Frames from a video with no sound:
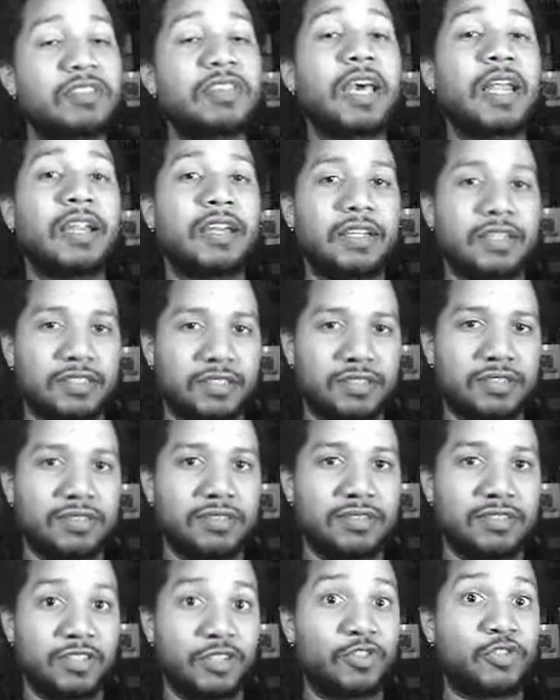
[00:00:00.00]
telling us
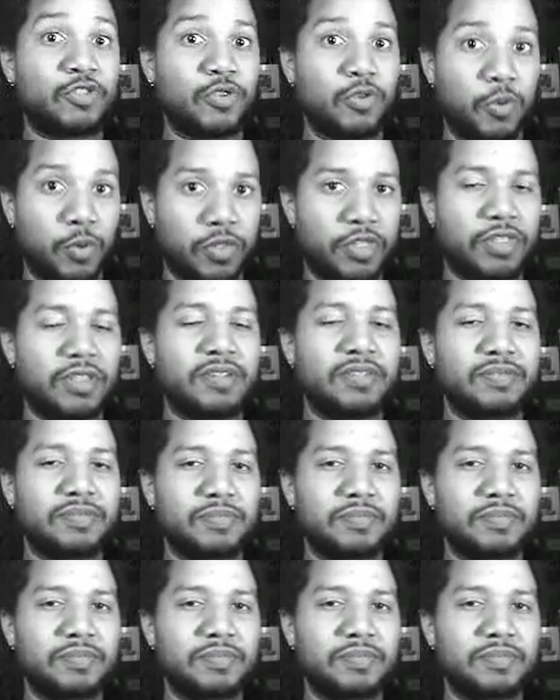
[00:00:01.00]
the truth